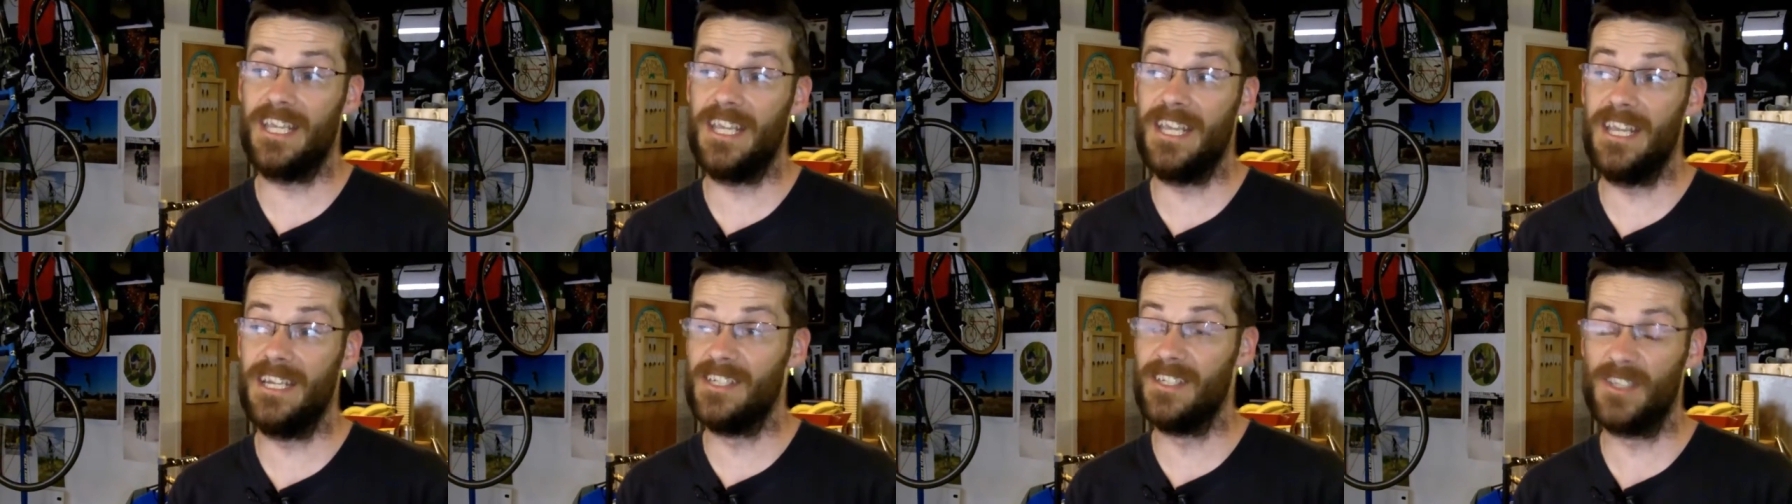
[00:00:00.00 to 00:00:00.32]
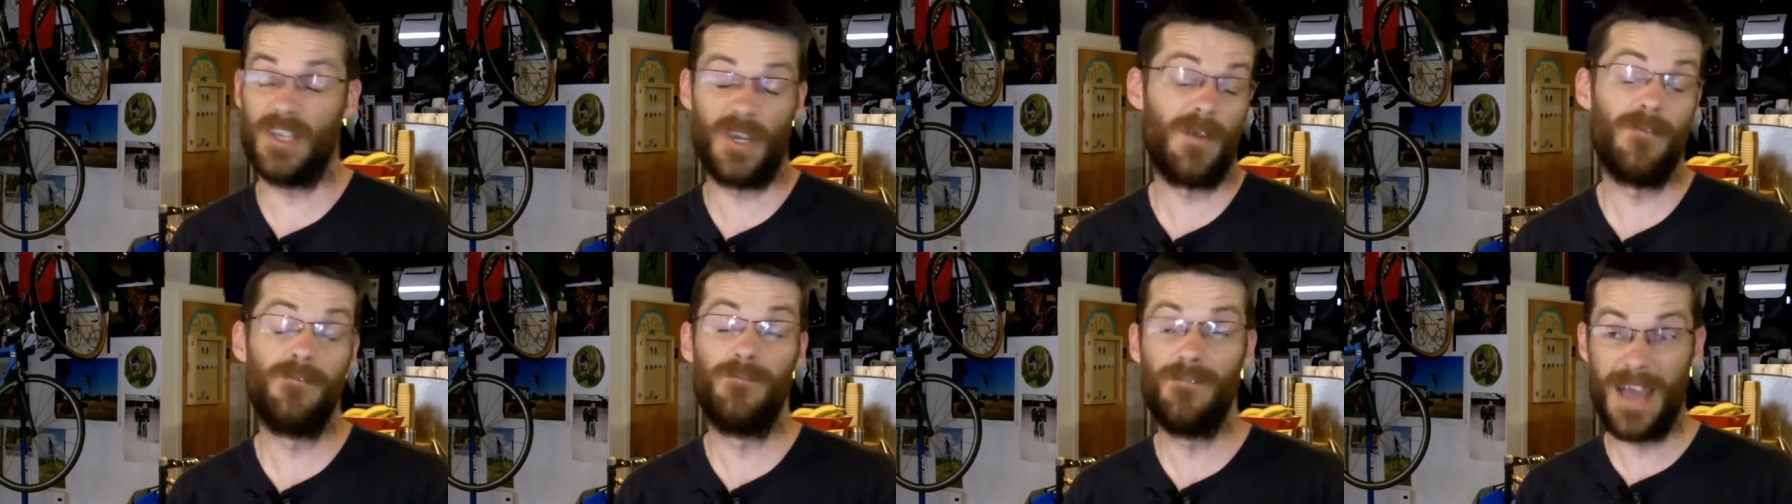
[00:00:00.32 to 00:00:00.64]
in
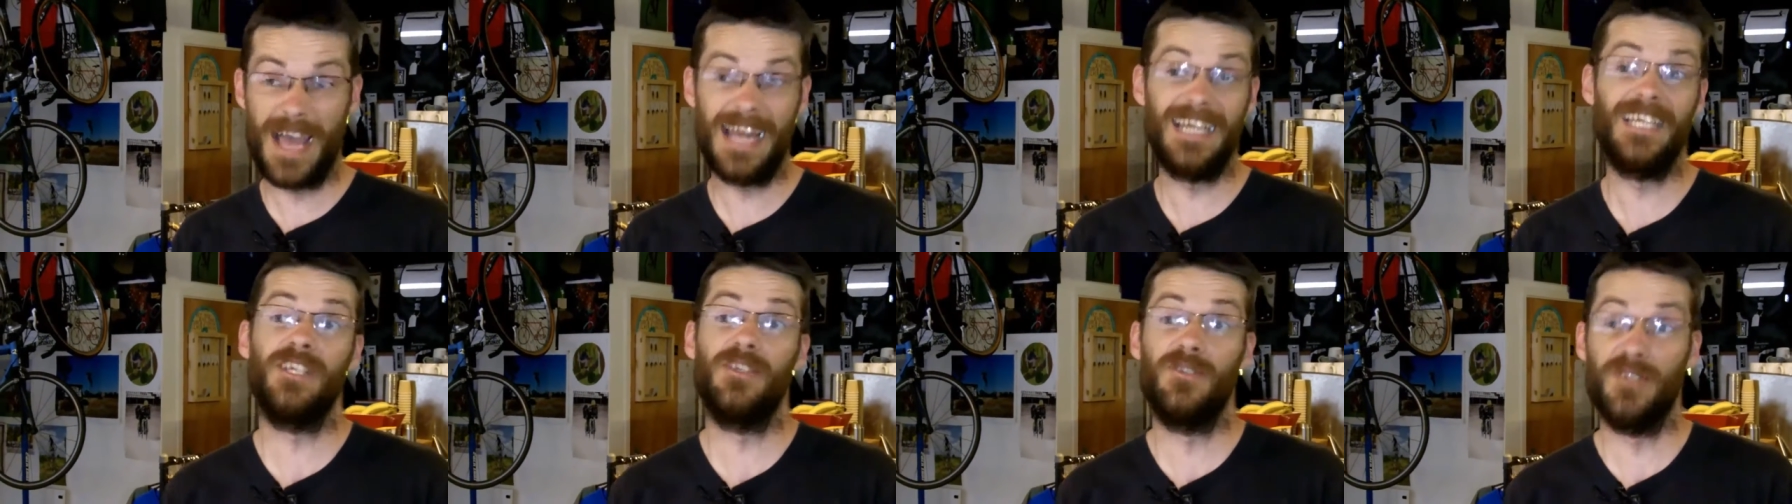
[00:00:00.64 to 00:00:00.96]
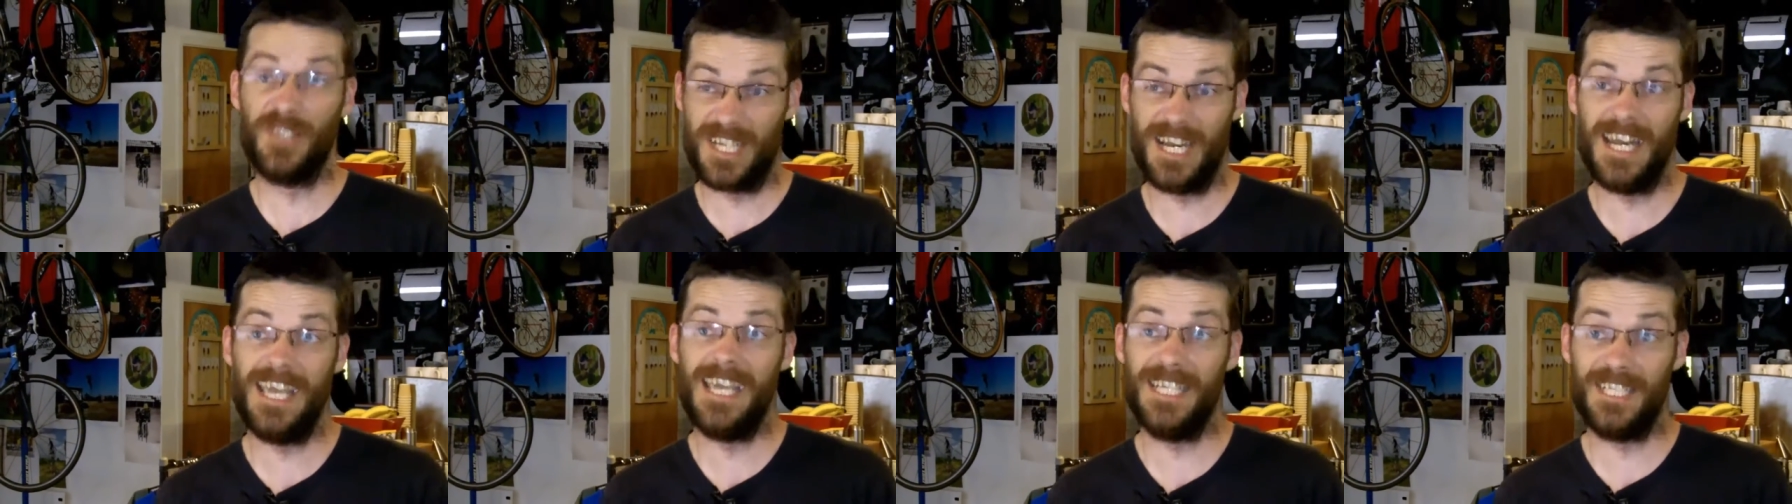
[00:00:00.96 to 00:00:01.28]
kind of
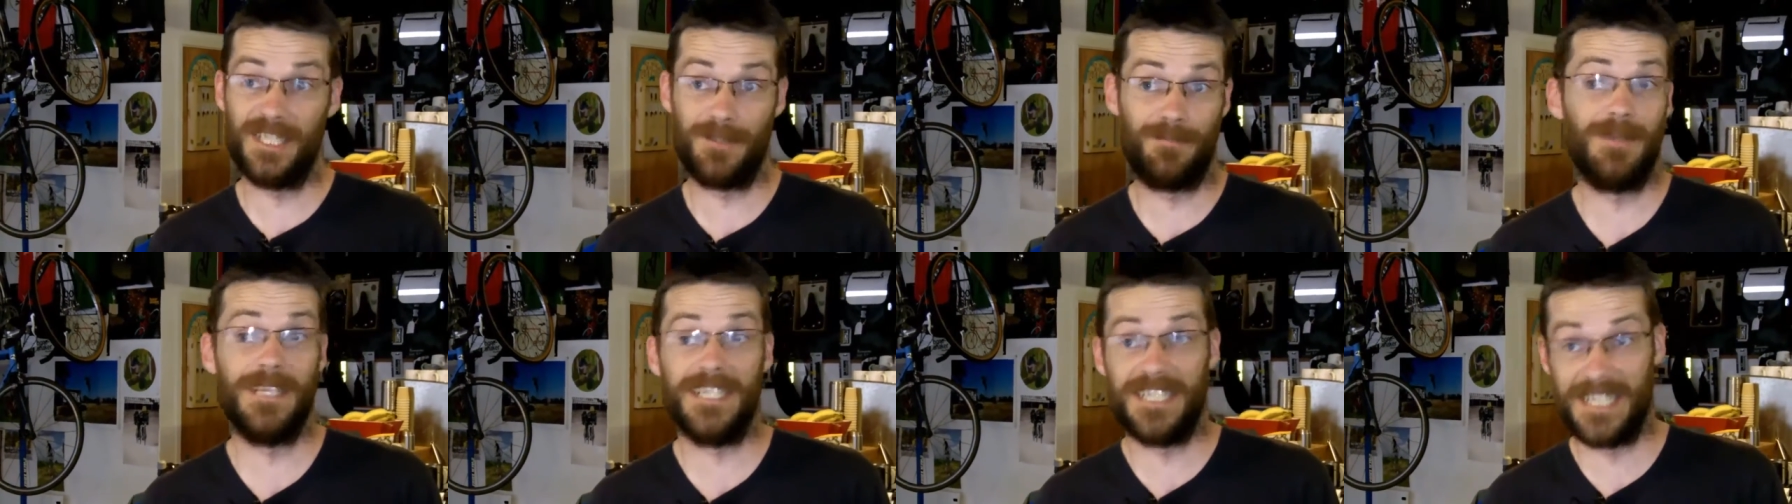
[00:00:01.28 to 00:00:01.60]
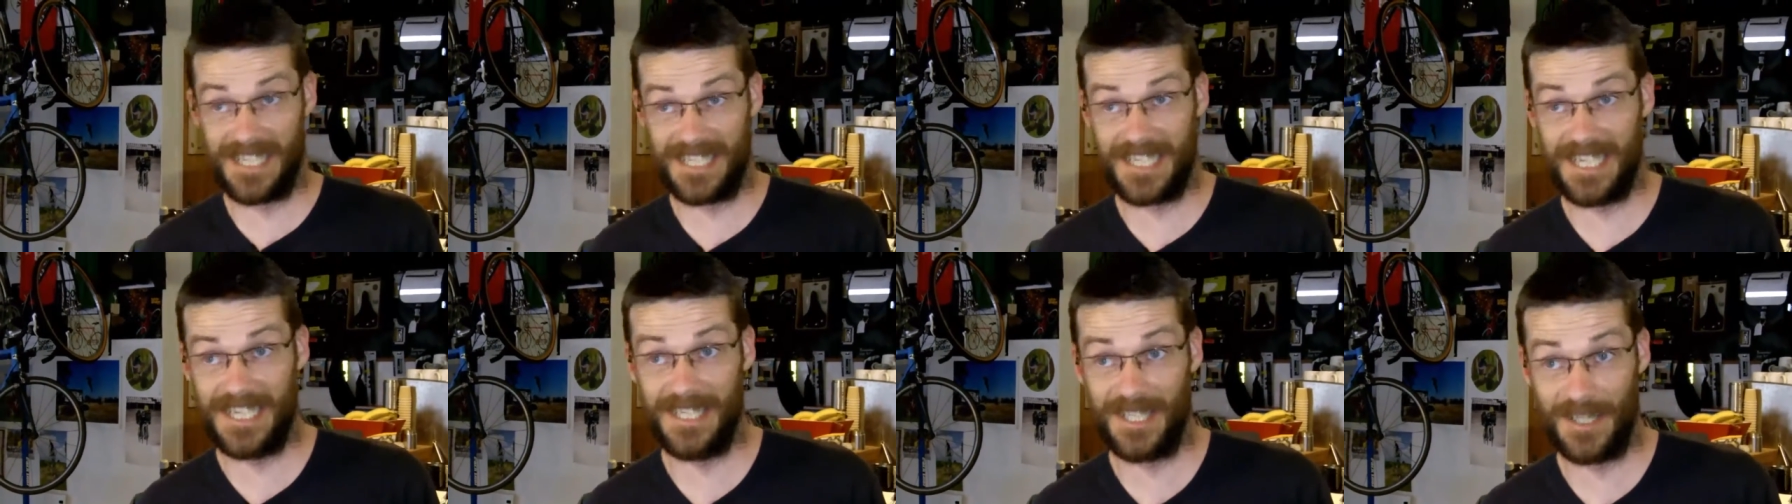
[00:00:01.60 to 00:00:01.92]
values-led
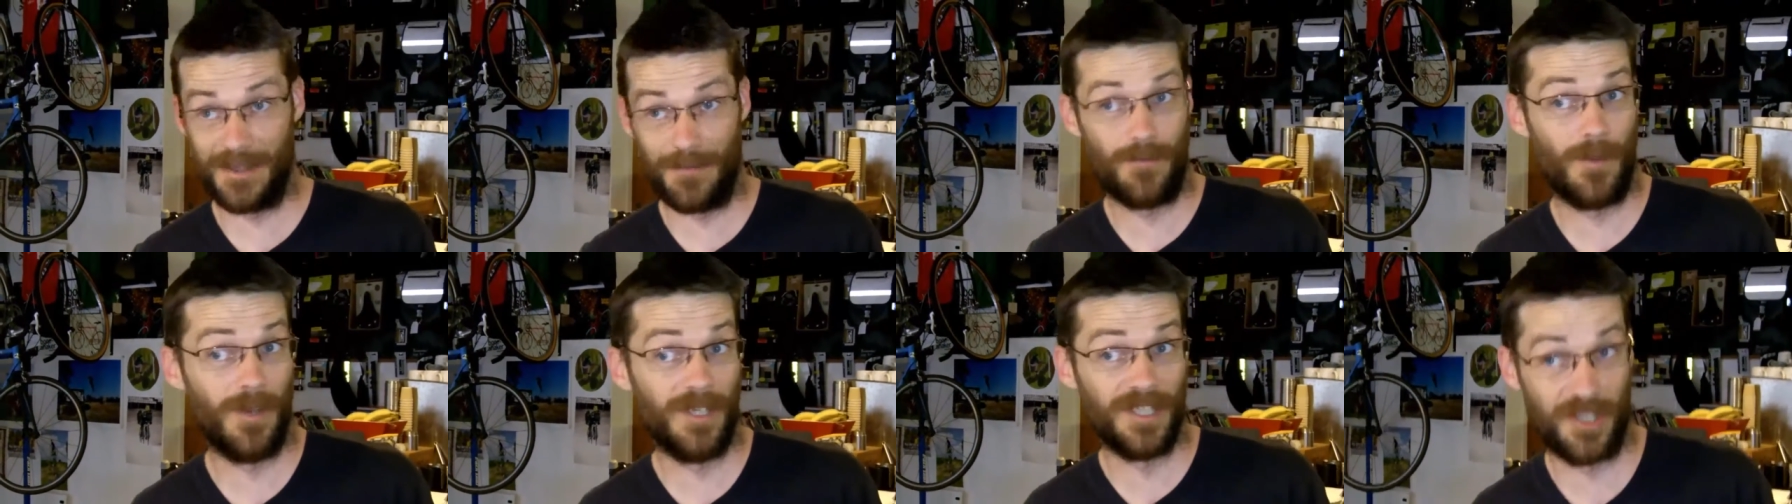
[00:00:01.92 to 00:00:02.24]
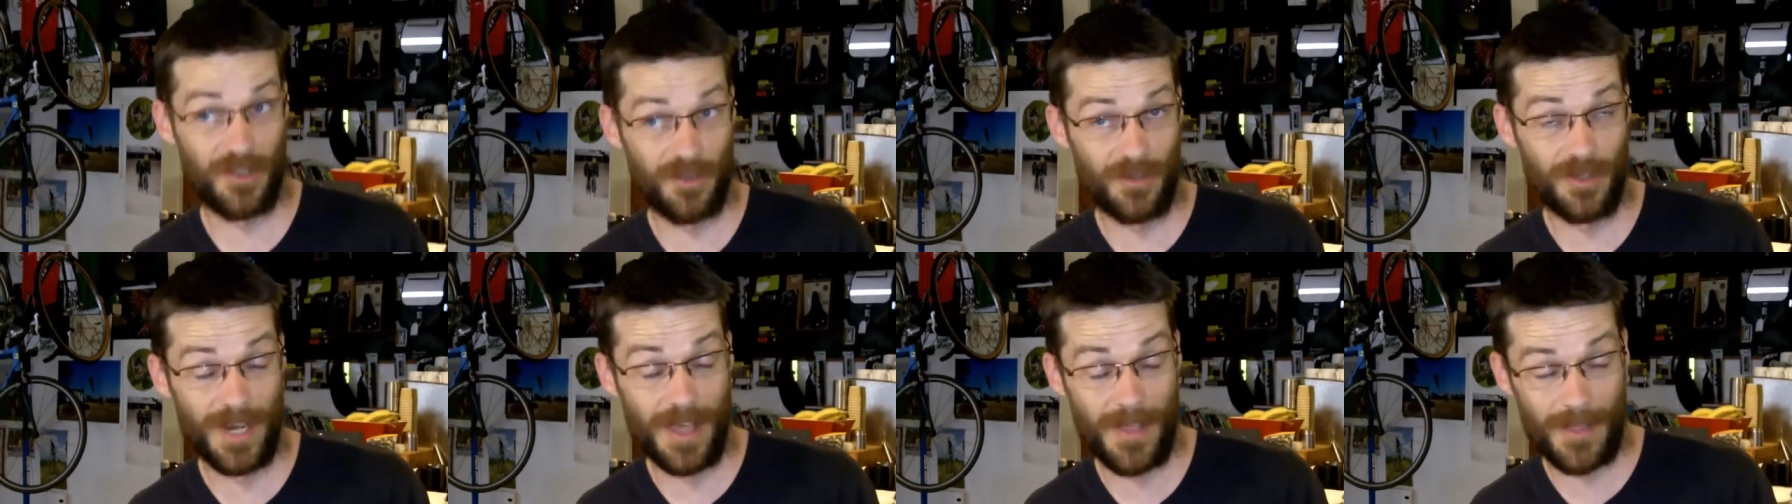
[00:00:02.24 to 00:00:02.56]
businesses of one
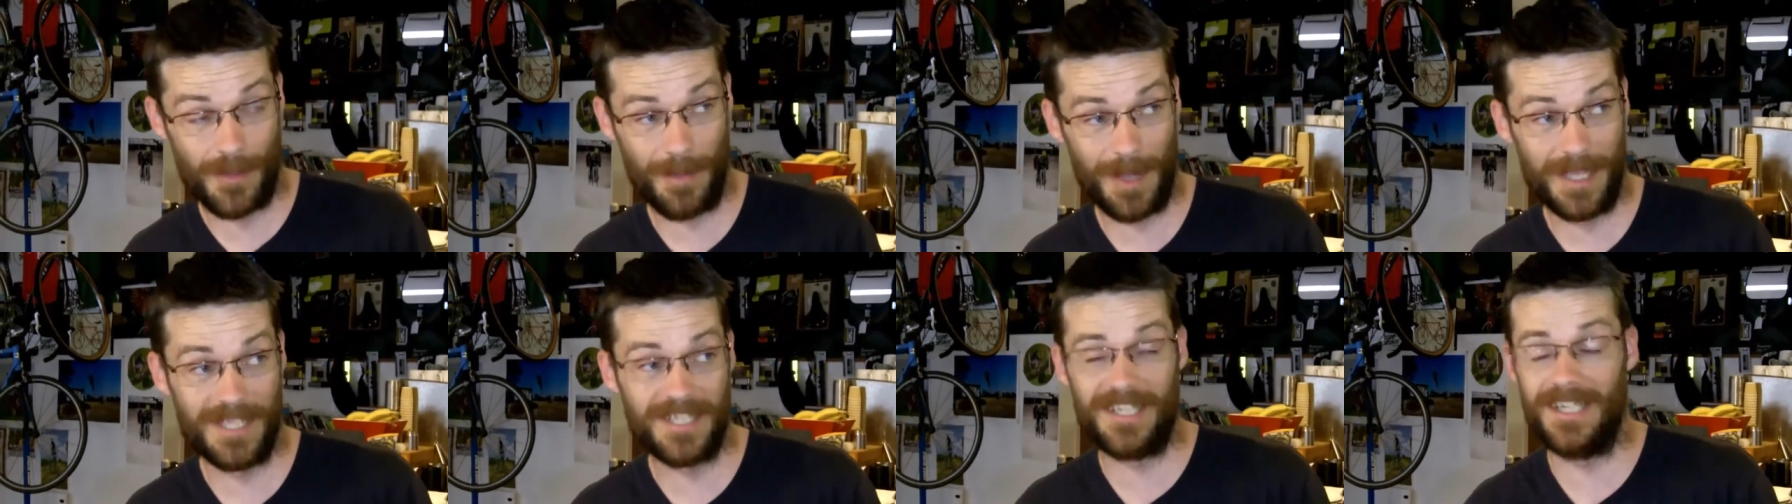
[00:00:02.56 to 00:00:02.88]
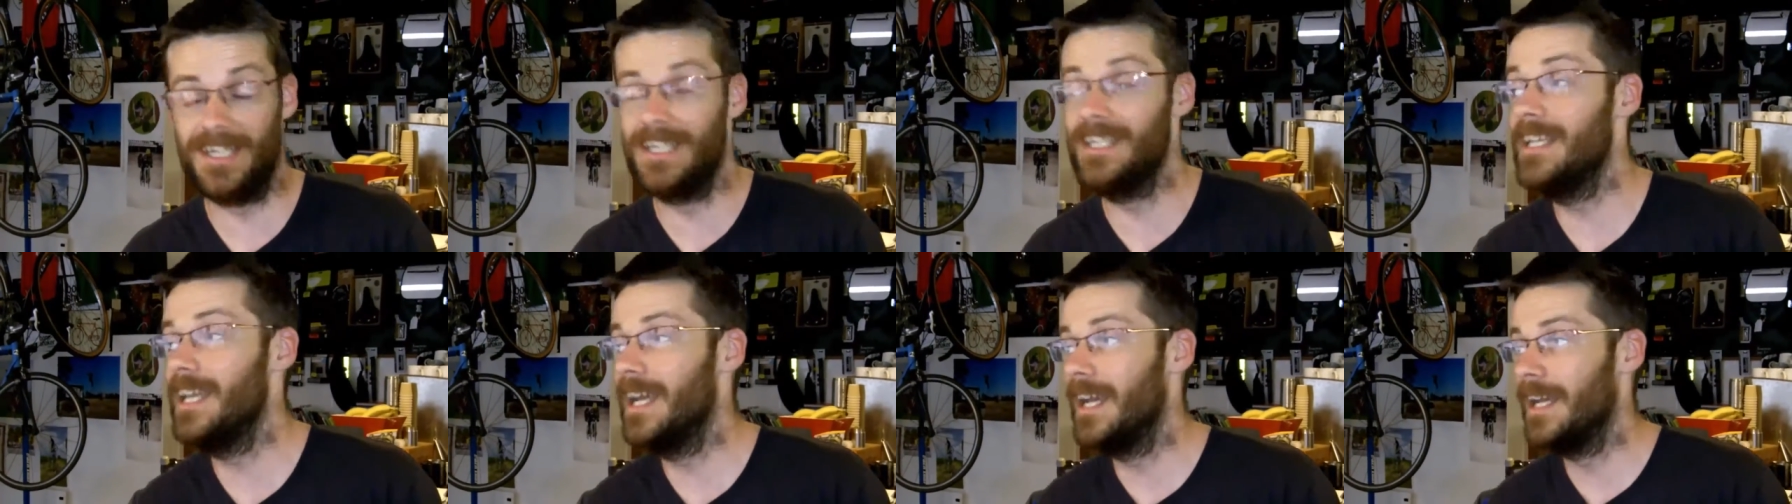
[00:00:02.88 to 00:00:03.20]
sort or another, basically.